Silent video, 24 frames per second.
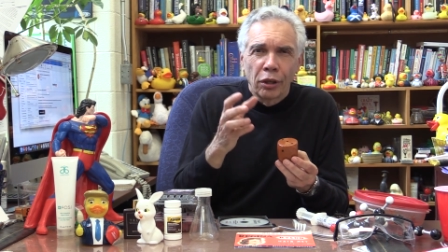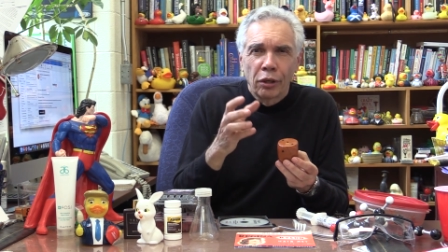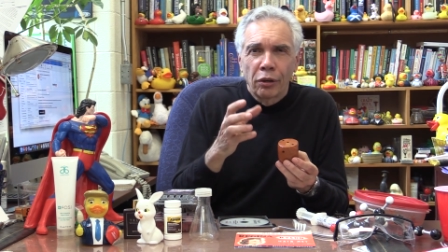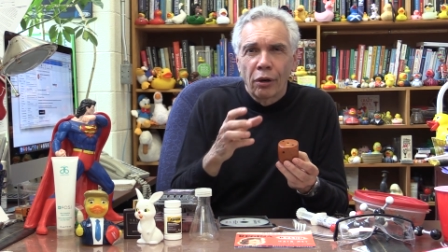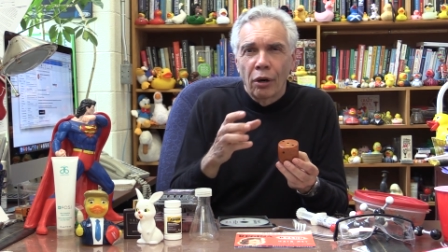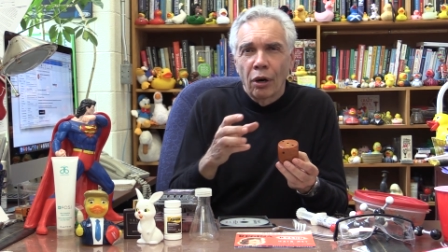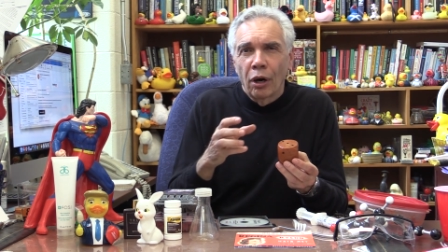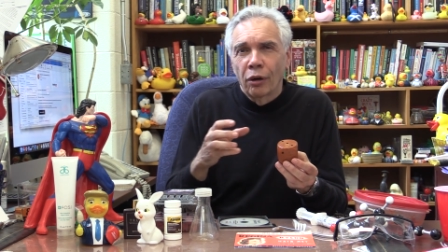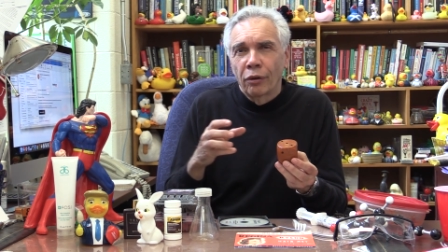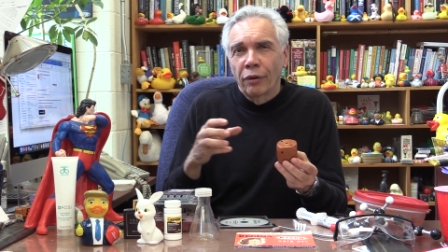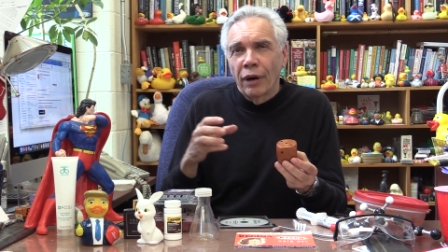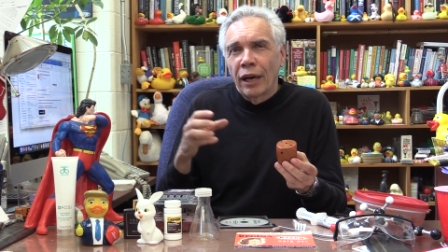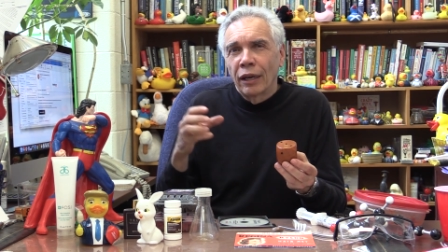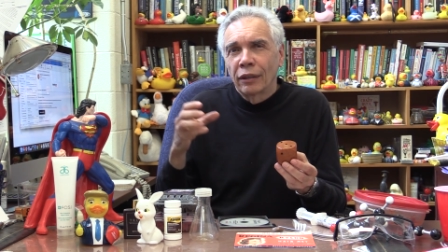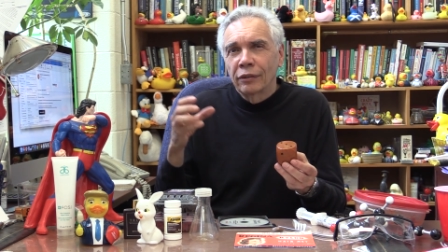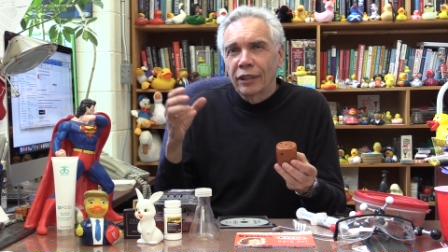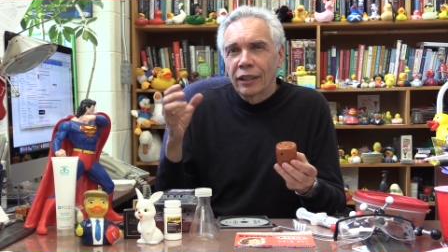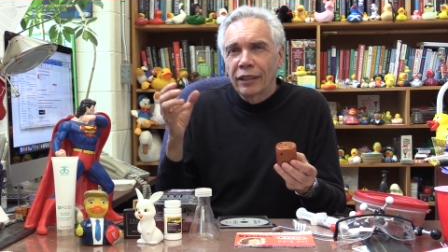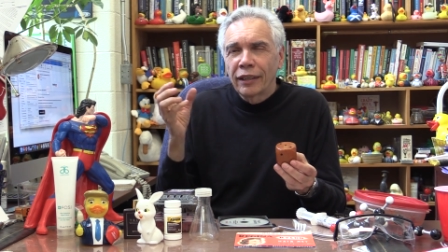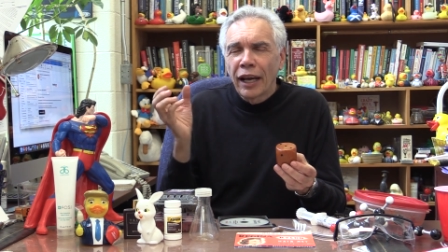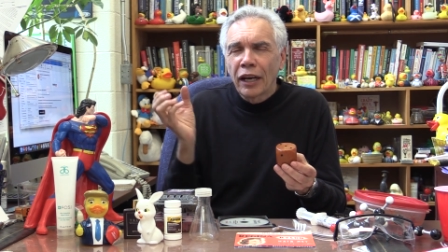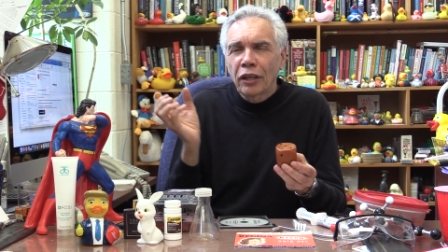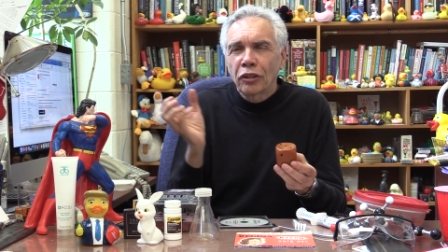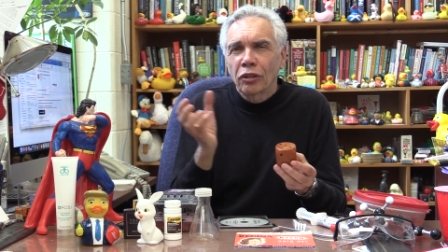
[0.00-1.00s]
around
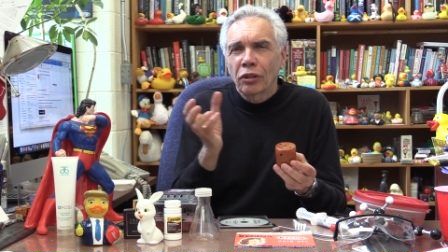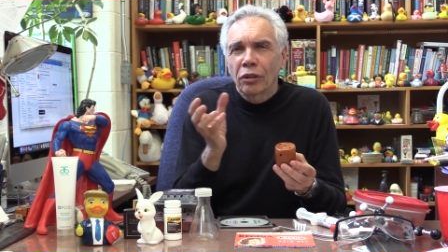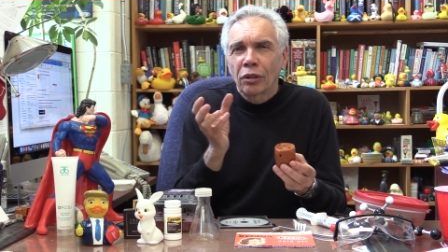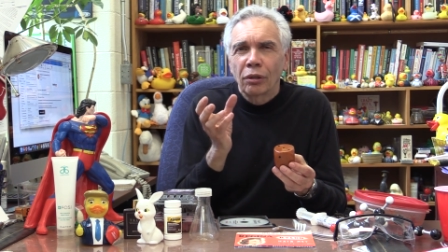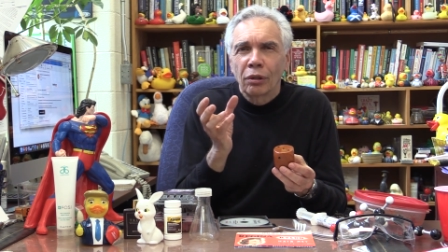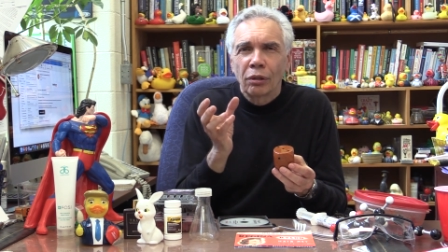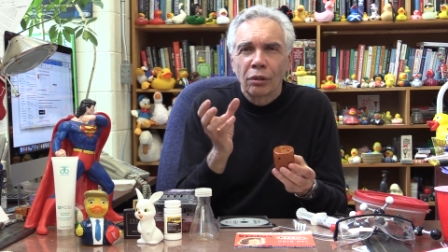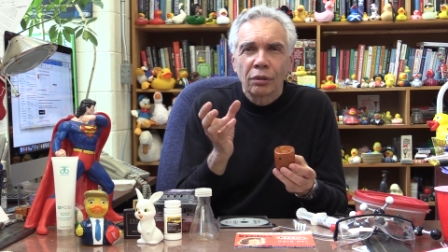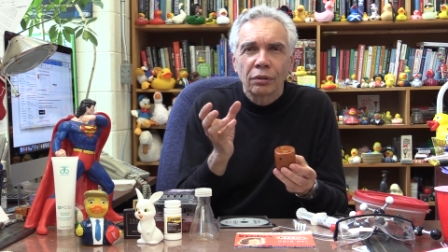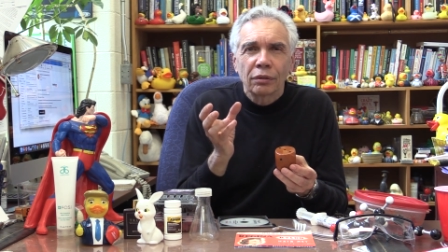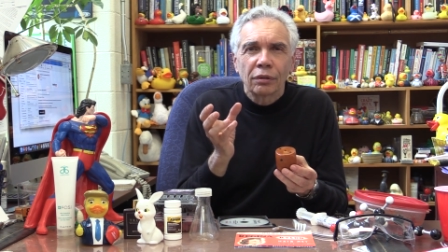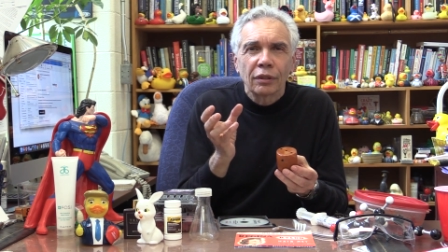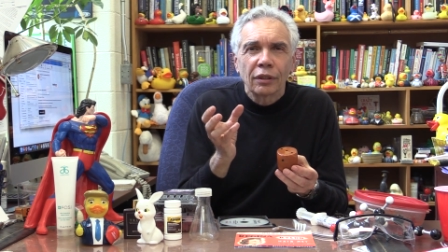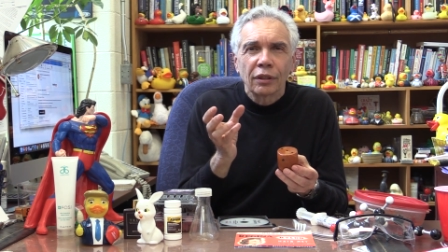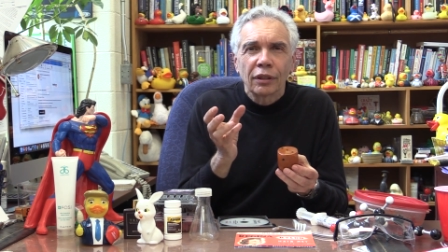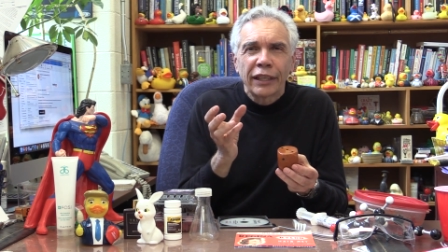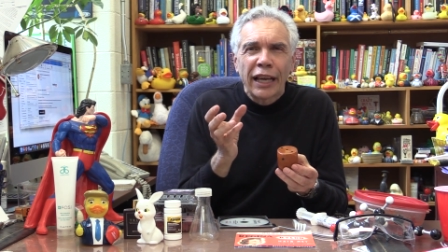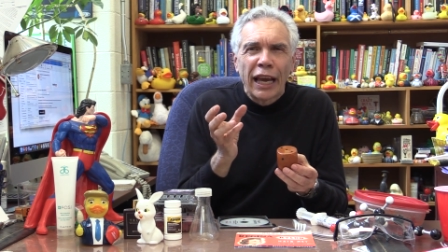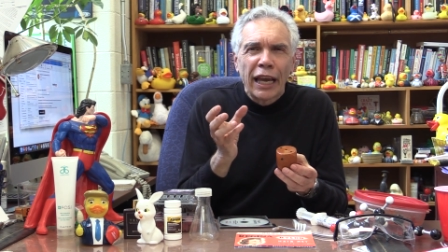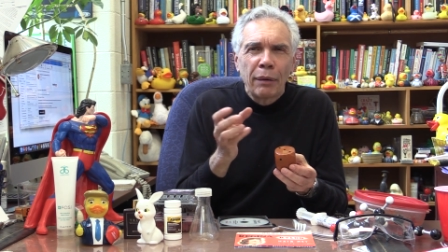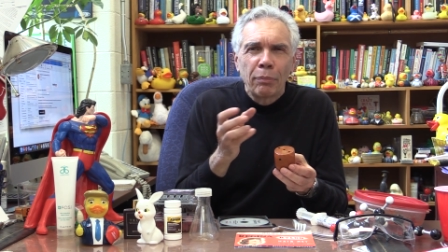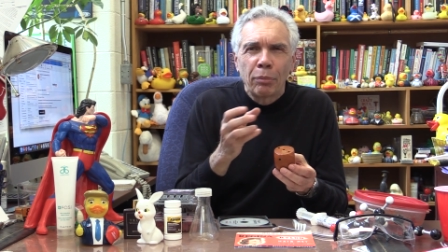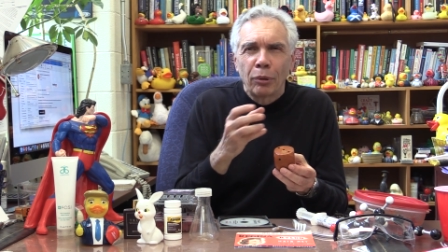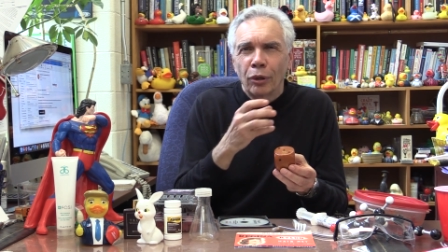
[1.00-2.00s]
electrical
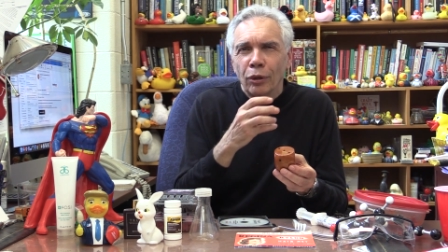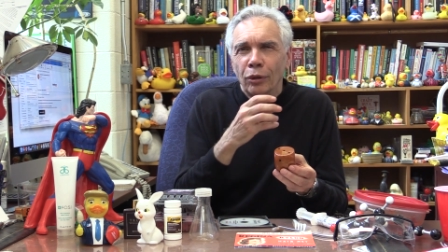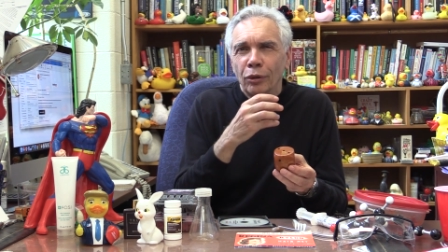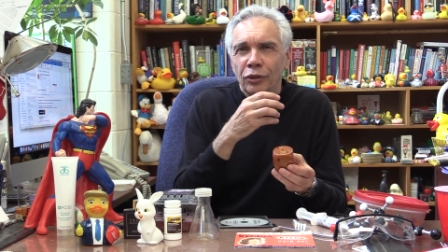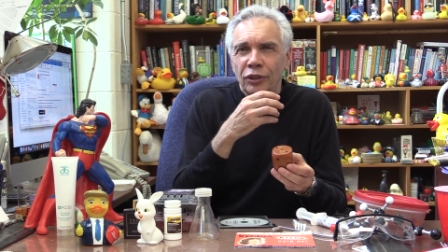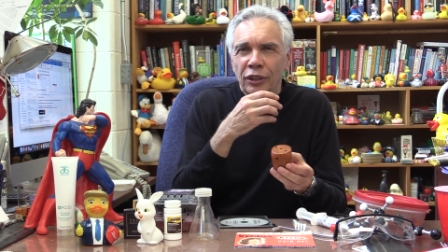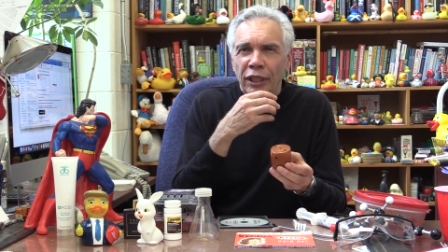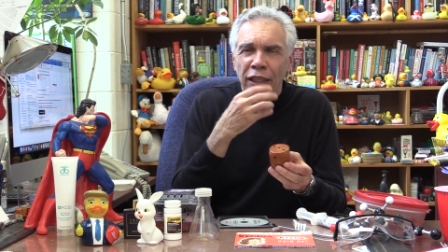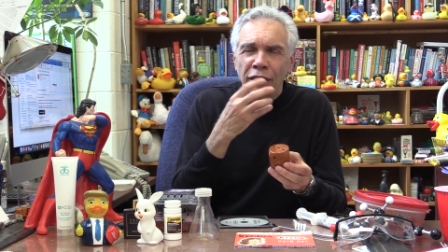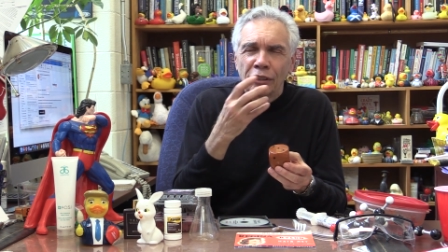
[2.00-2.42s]
cables,